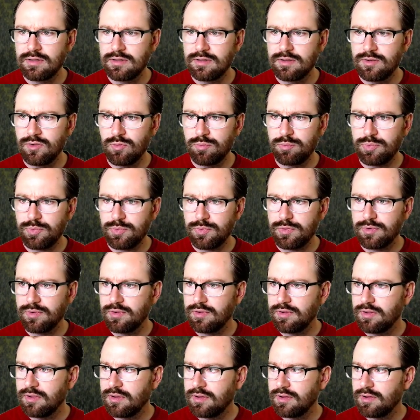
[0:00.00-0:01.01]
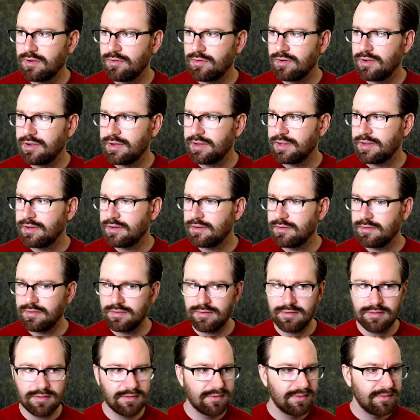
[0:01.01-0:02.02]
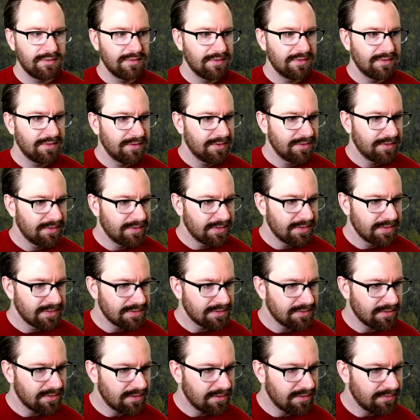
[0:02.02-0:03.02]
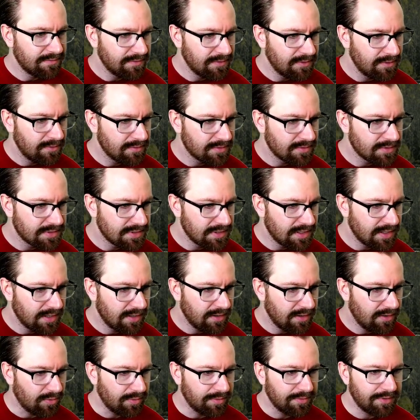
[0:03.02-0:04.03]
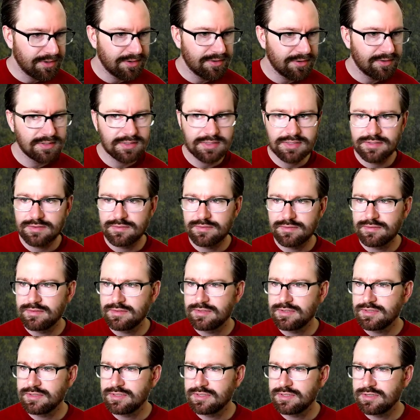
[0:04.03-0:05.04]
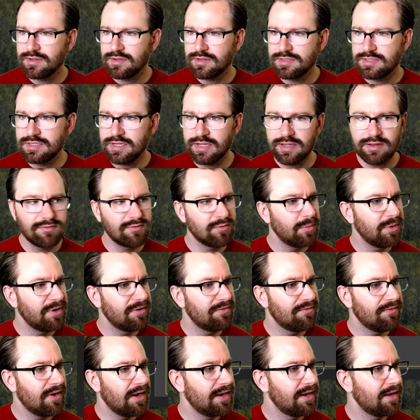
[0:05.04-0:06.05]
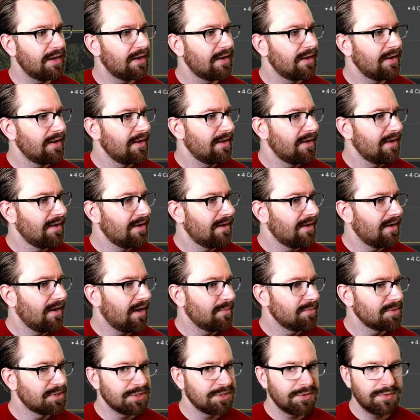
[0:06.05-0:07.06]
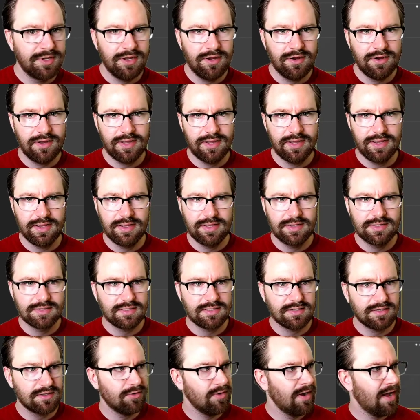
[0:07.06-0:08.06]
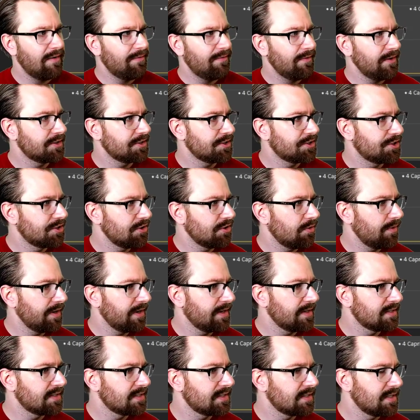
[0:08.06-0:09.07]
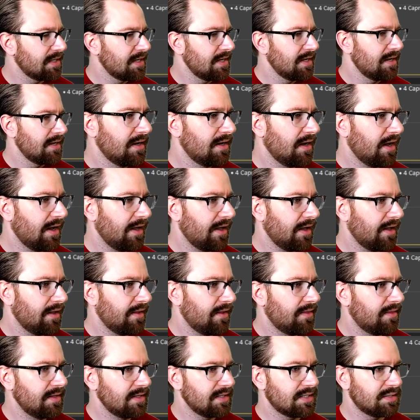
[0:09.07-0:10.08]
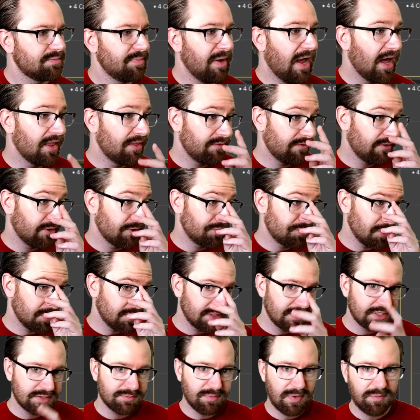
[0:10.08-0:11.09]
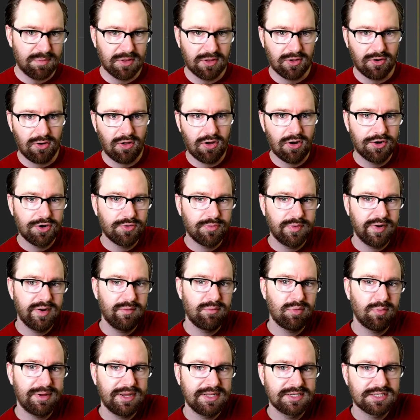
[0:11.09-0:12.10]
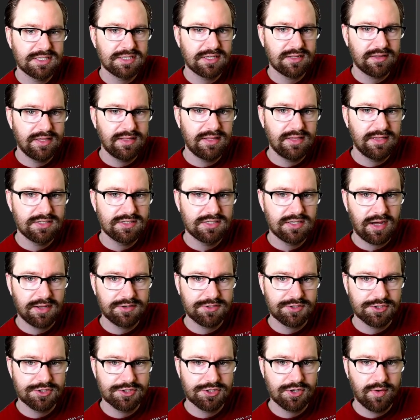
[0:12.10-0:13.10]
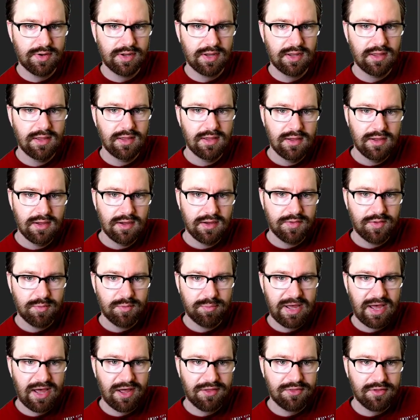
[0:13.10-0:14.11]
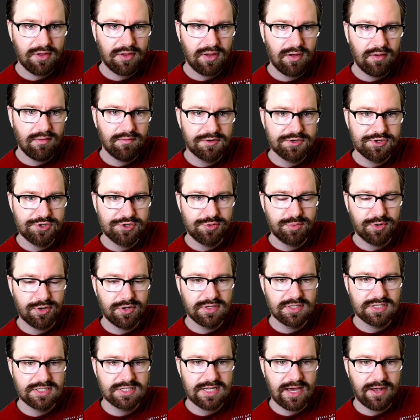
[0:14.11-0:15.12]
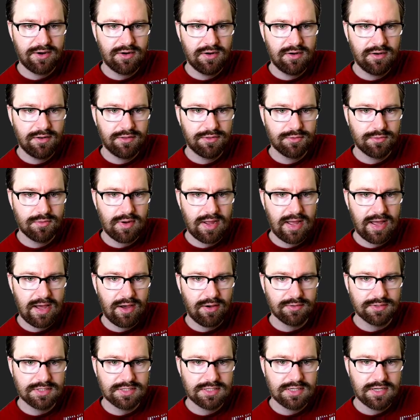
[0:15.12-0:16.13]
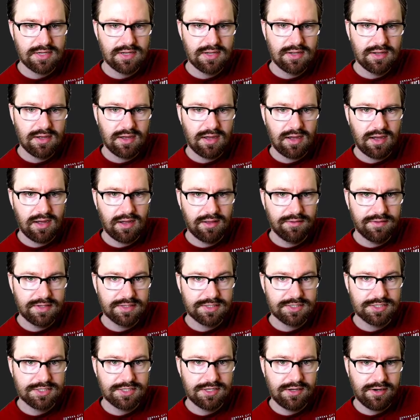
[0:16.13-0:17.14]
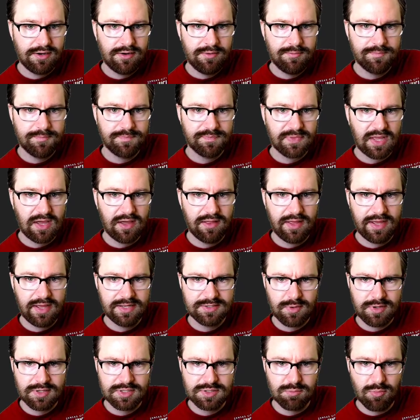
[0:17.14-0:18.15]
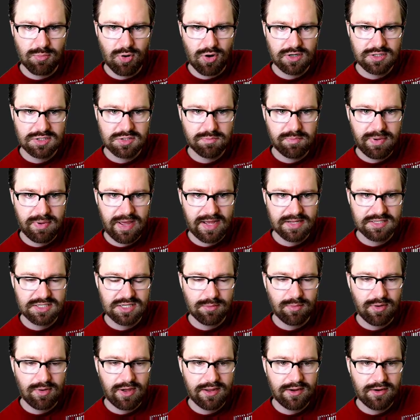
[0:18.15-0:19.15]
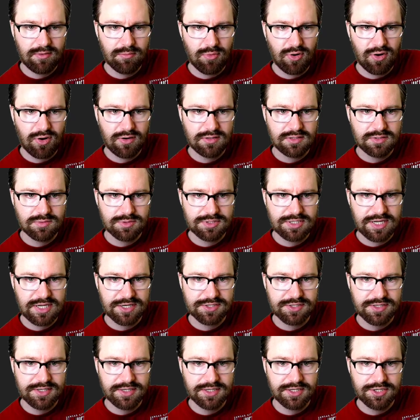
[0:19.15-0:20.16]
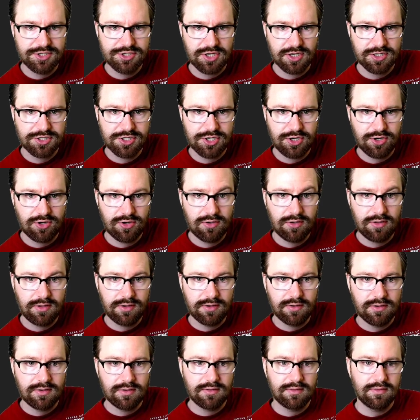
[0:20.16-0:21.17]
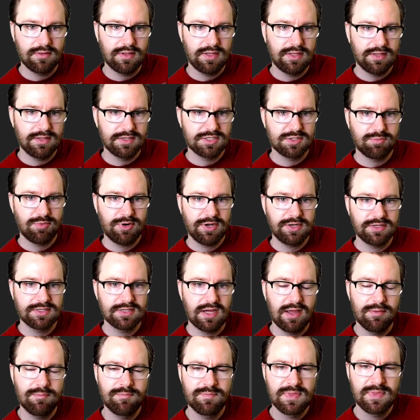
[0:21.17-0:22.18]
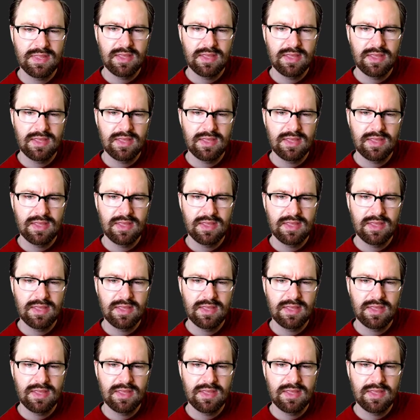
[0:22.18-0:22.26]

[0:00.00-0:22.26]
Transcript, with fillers: Nope. All right. Sorry, folks. Uh, oh, here it is. Just took a second for me to find it. Um, so here is a graphic just showing us uh, this path of conjunctives. It might be a little hard to read, but basically these dots are showing the path of Jupiter and Saturn throughout uh, this year, uh, as well as Mars passing by here. Mars was actually in conjunction earlier in the springtime.